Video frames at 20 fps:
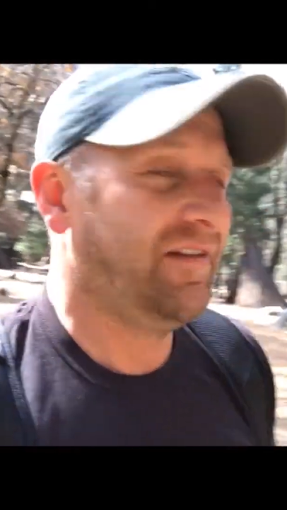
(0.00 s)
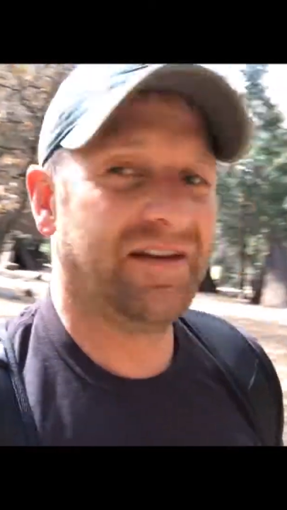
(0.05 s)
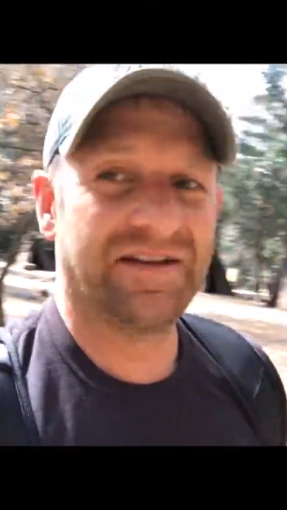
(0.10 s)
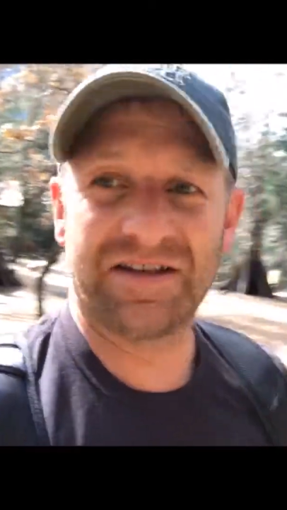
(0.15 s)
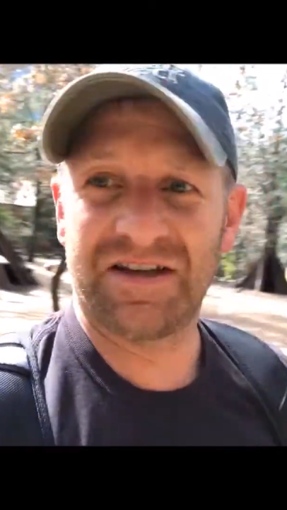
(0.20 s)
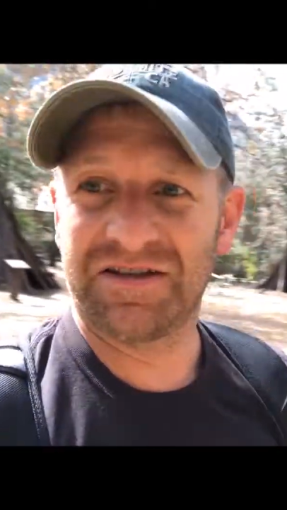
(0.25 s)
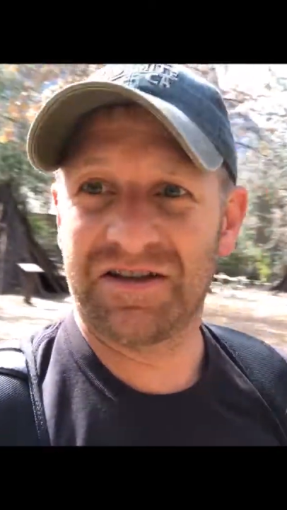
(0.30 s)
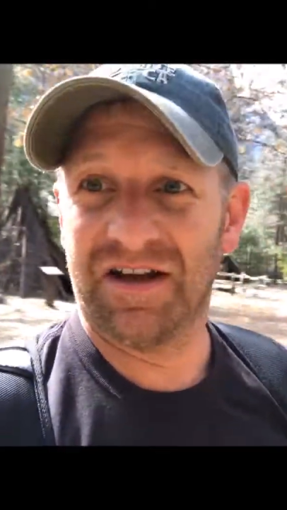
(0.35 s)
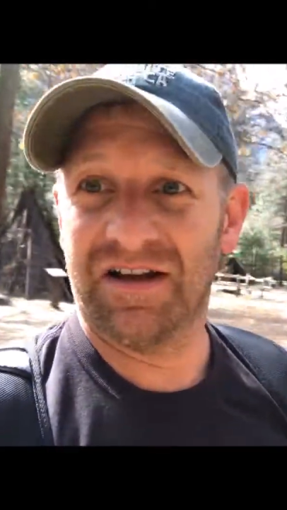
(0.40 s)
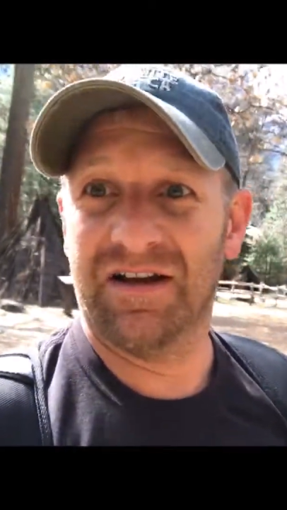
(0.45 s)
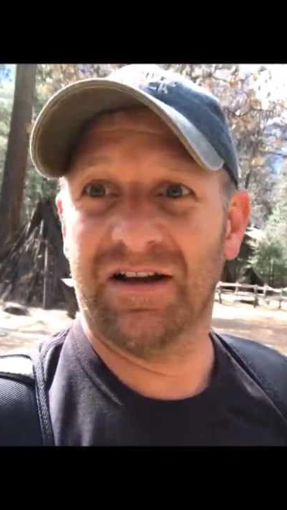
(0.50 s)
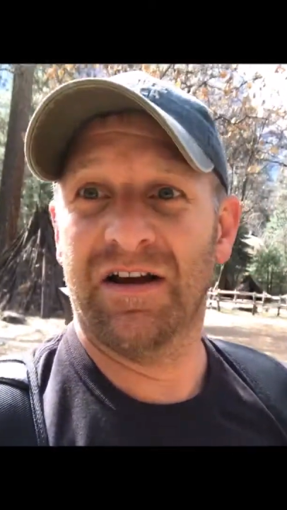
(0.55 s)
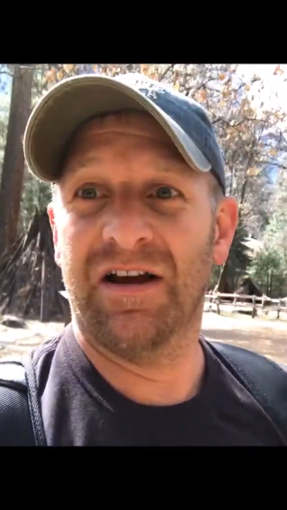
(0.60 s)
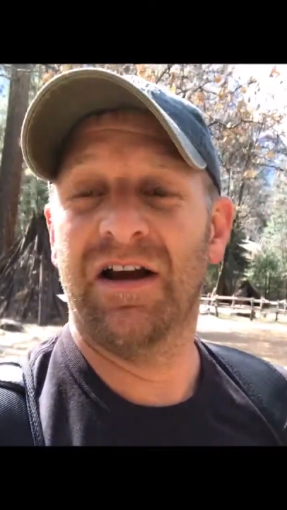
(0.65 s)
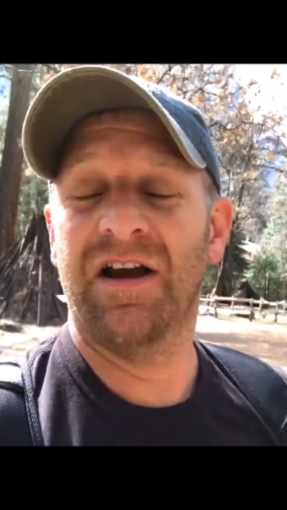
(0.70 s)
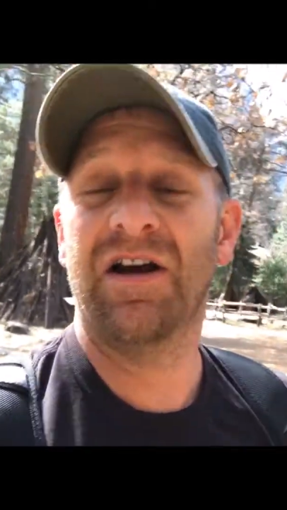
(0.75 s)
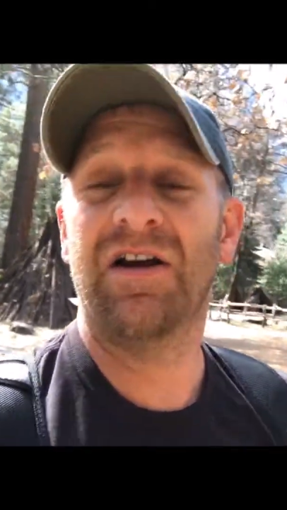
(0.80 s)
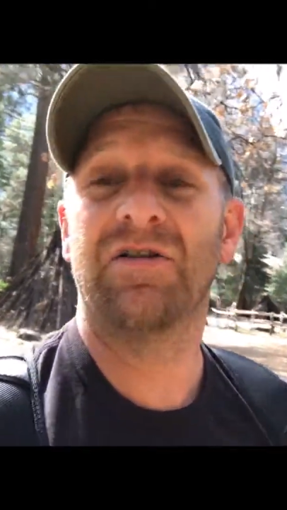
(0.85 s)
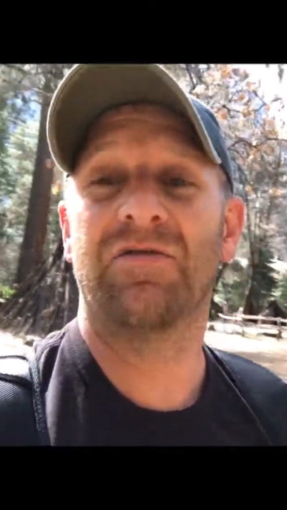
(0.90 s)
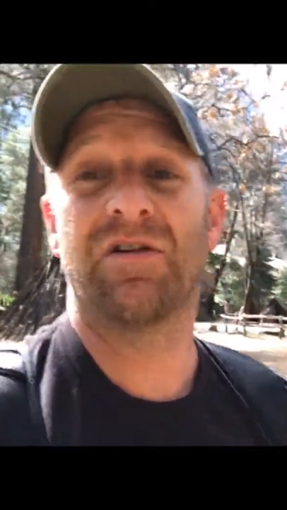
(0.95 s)
this is a
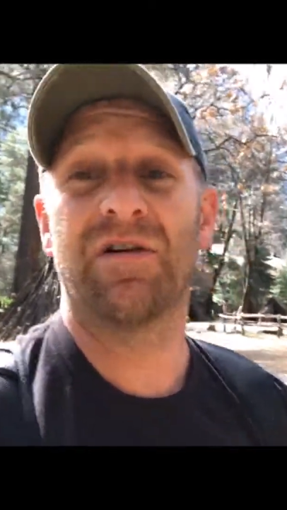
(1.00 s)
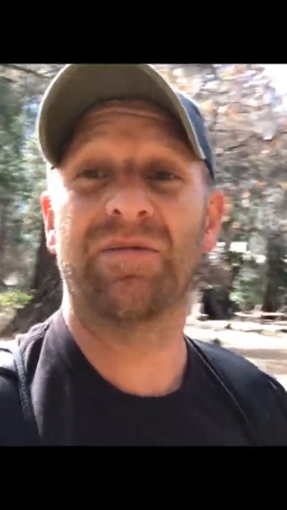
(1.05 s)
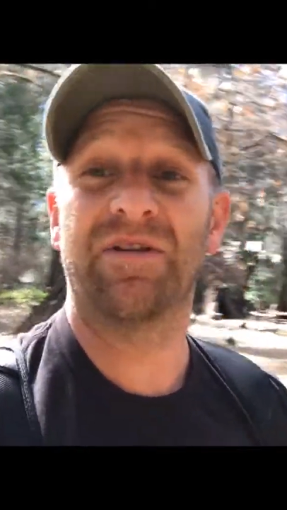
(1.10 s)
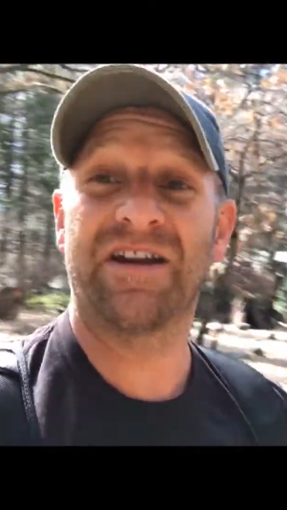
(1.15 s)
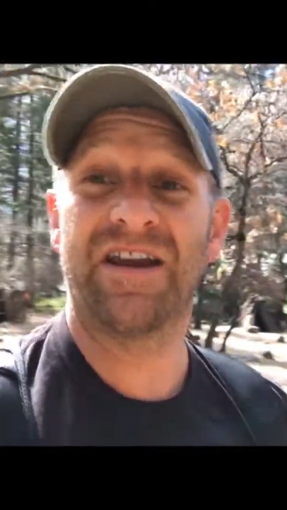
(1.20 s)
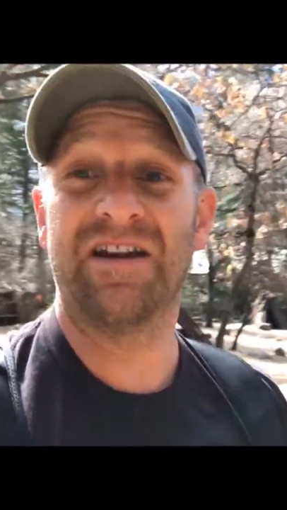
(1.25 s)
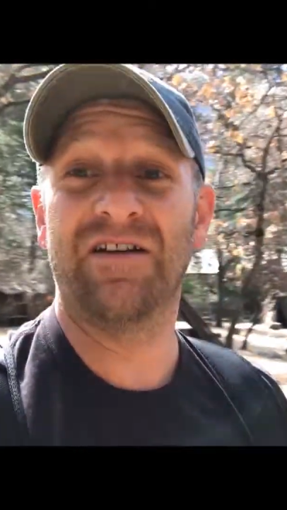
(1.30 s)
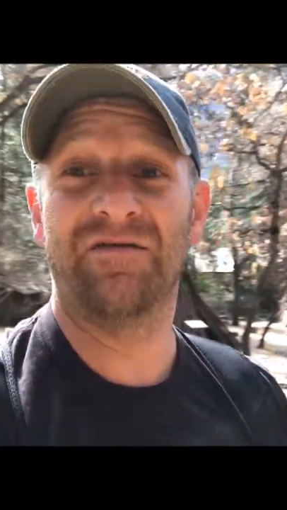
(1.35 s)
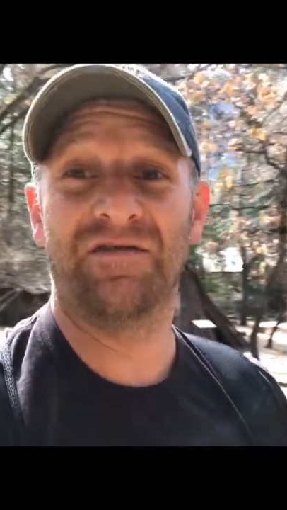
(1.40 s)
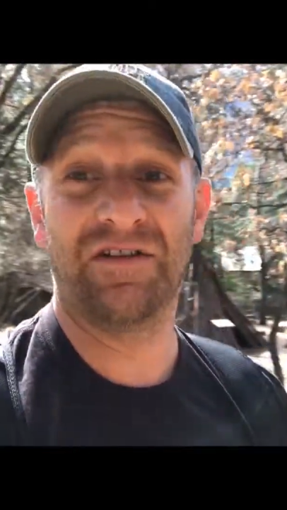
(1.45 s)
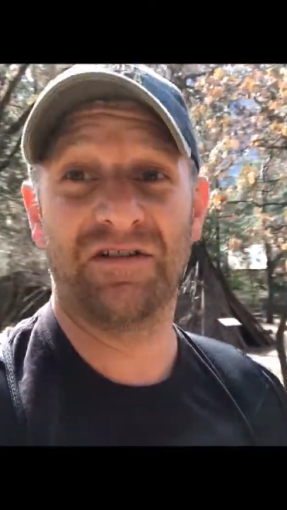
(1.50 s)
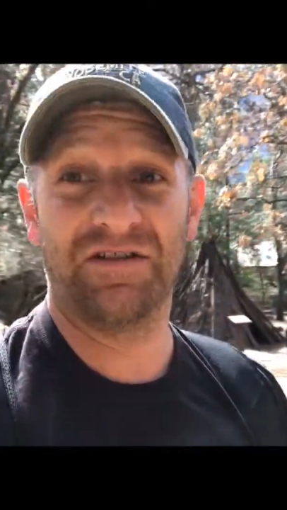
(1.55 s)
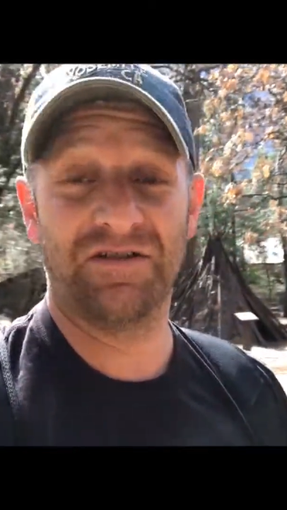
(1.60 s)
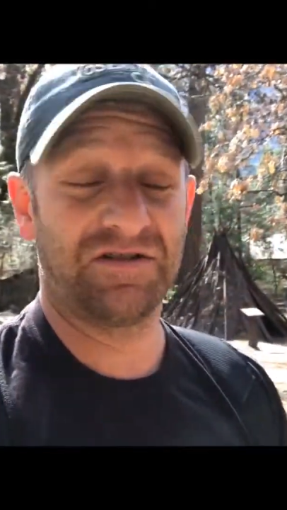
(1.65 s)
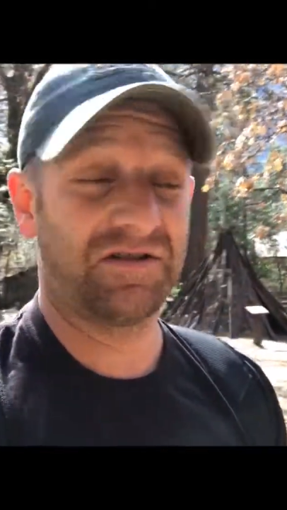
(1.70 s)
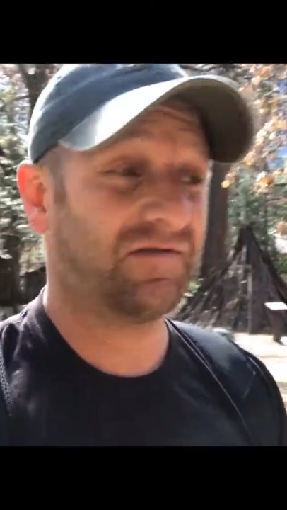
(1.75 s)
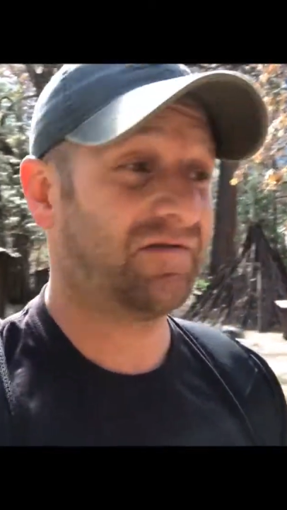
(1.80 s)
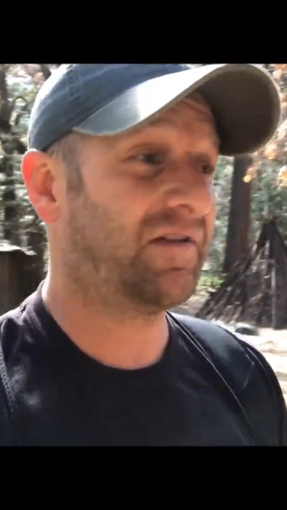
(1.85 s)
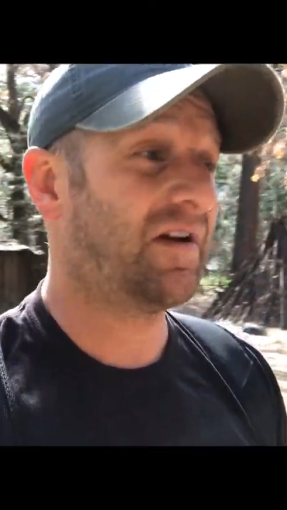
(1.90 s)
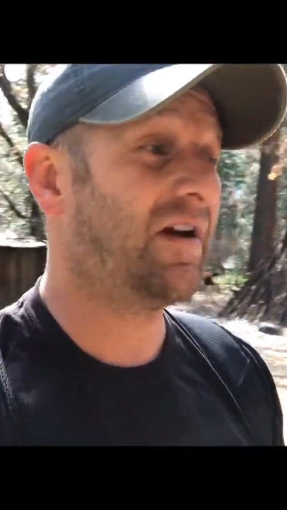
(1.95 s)
replicated
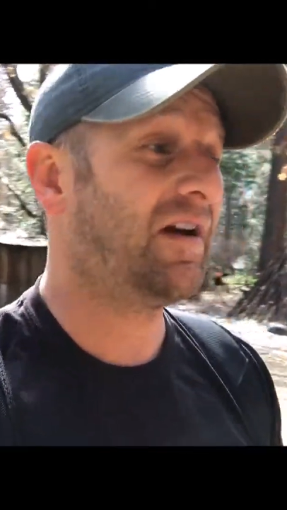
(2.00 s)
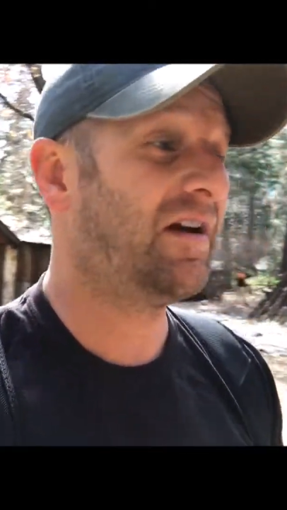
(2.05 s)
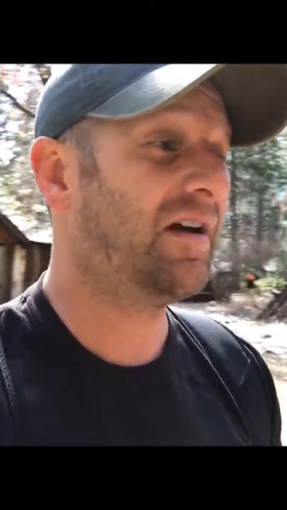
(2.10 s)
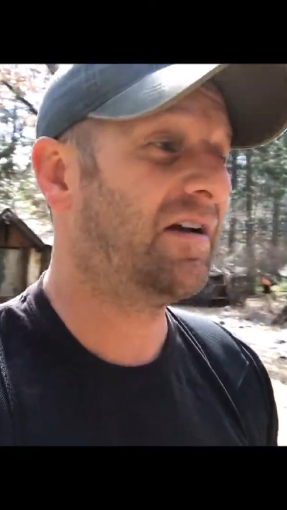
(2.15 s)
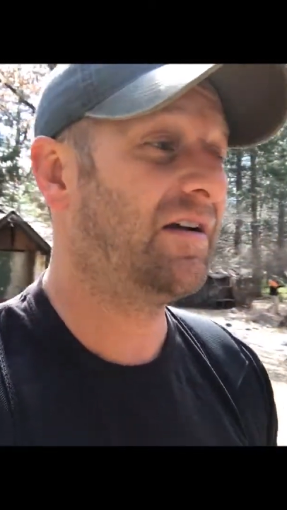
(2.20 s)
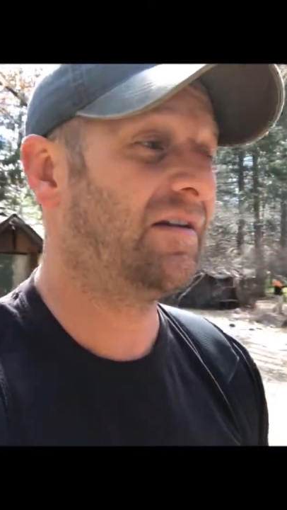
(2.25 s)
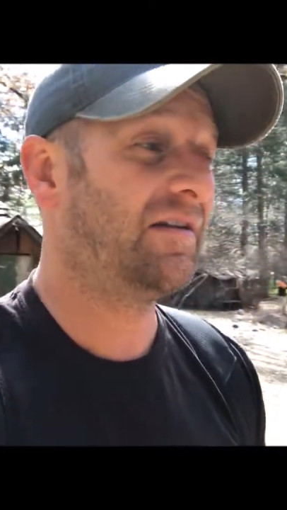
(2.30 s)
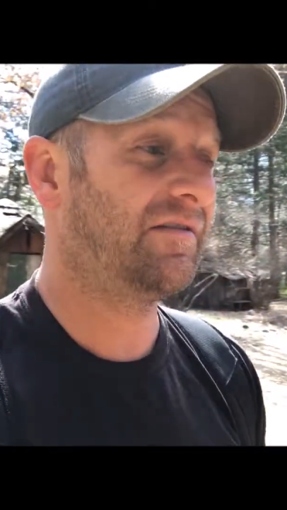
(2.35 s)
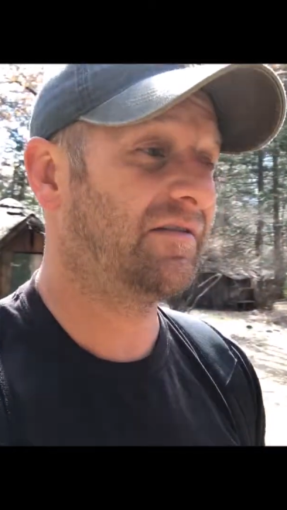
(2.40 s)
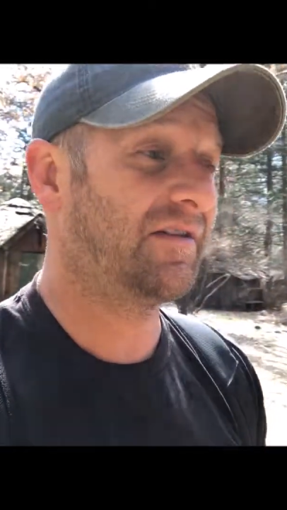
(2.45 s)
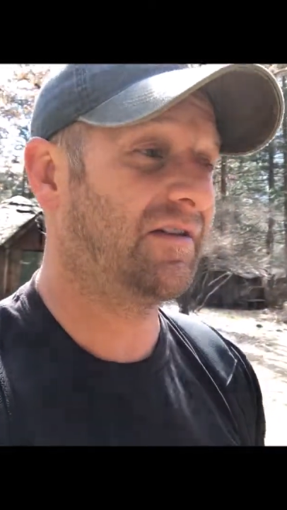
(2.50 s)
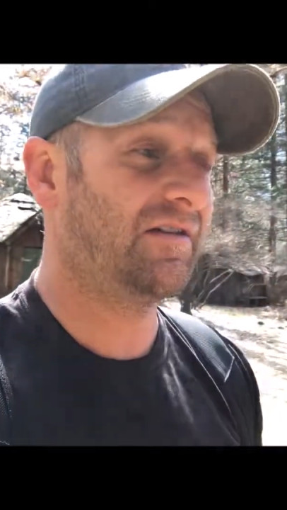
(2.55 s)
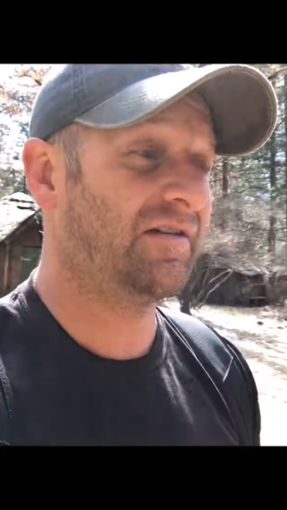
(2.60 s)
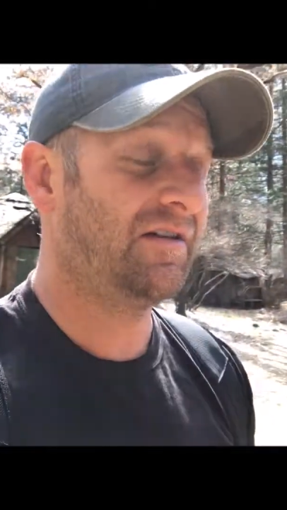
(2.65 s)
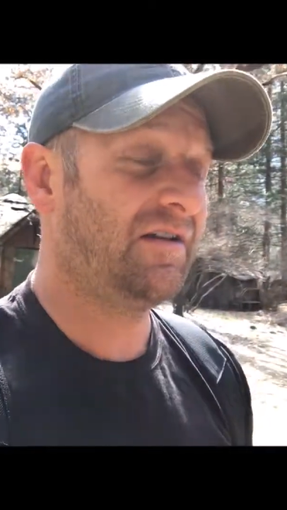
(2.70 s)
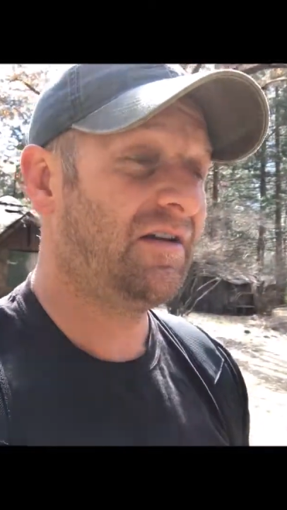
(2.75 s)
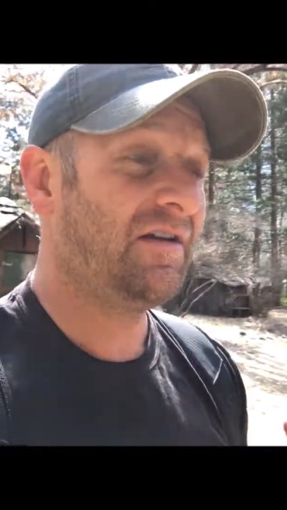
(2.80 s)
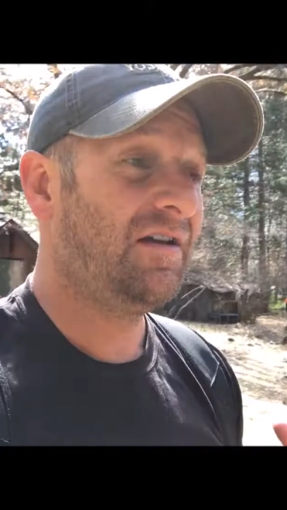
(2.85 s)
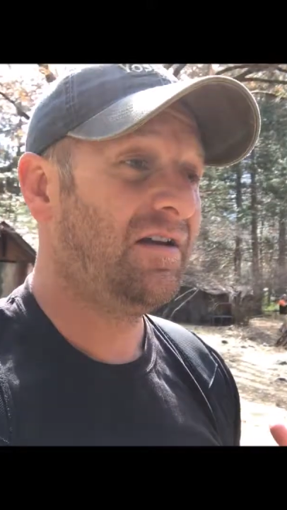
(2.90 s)
village of the